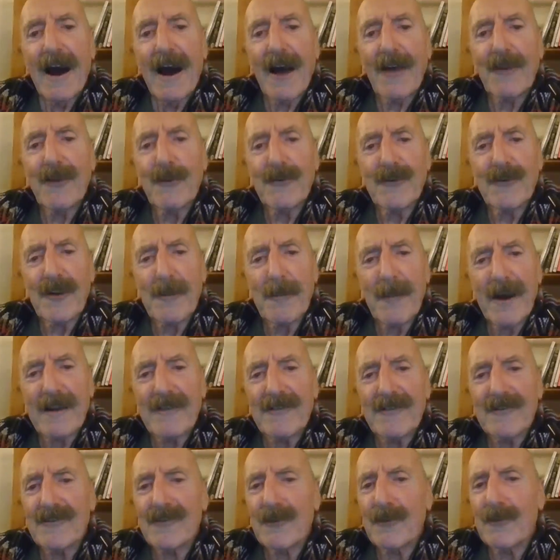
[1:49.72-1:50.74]
I thought I
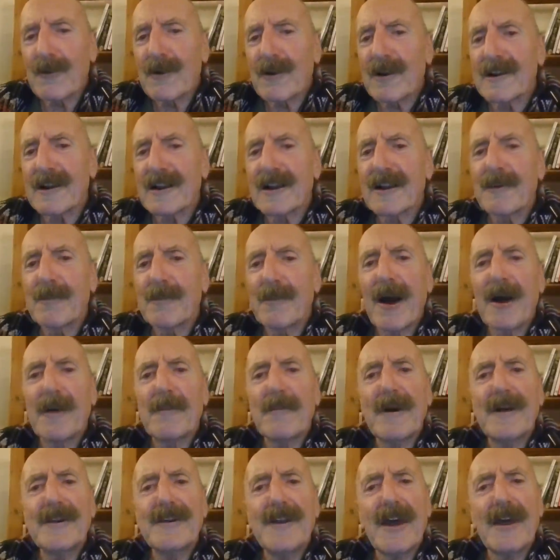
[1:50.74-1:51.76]
might talk a little
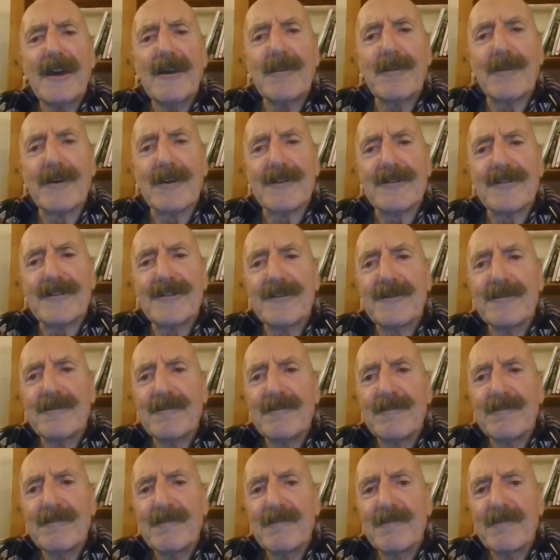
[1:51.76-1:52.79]
about my neighbours.
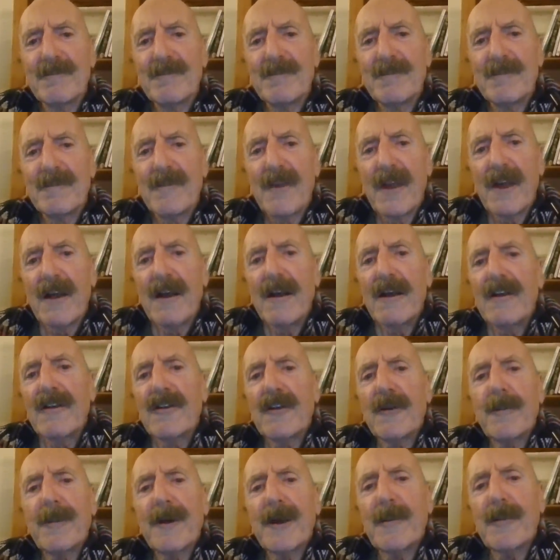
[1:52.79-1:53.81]

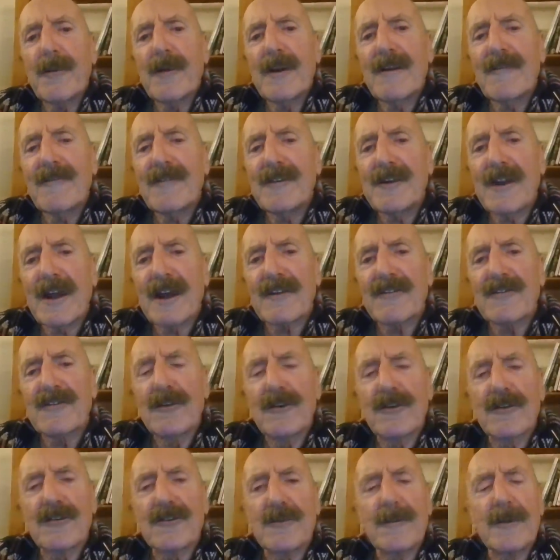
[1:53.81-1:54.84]
The people living next
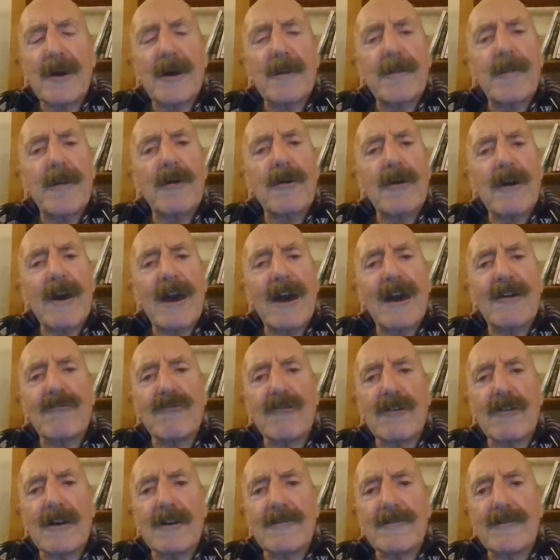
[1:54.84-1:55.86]
door to me are
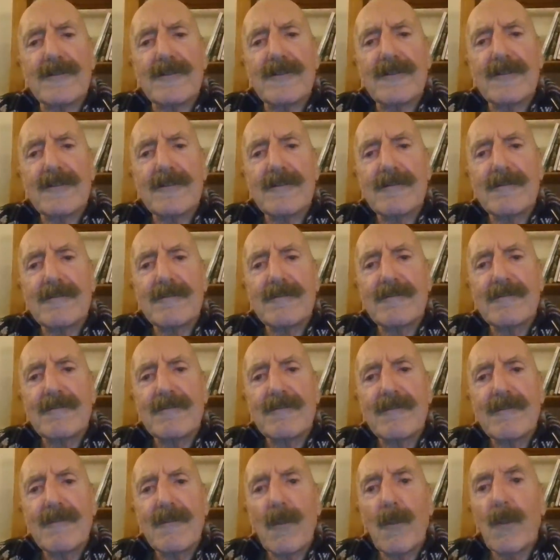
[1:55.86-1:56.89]
Bulgarians.
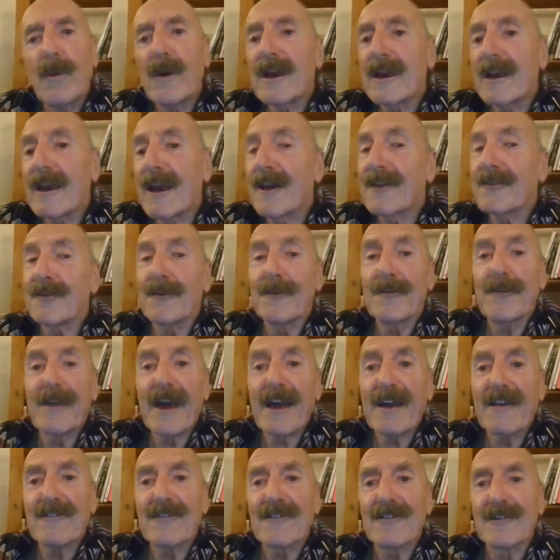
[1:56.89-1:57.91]
We get on
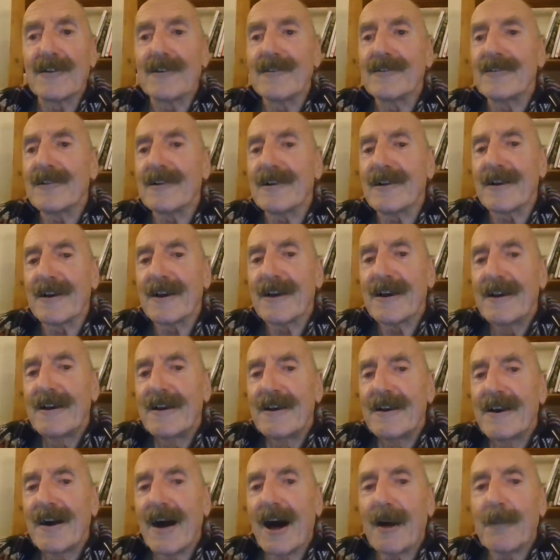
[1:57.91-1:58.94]
excellently.
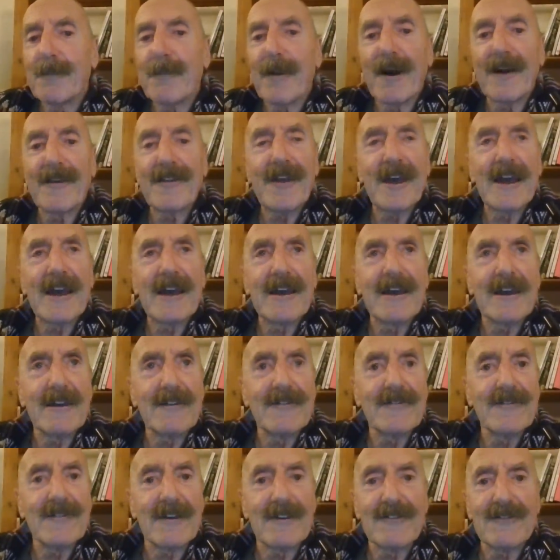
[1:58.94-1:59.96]
I buy their
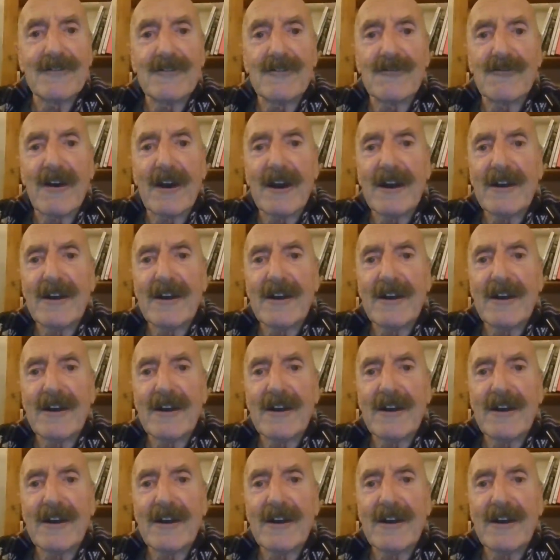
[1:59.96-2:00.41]
kids Easter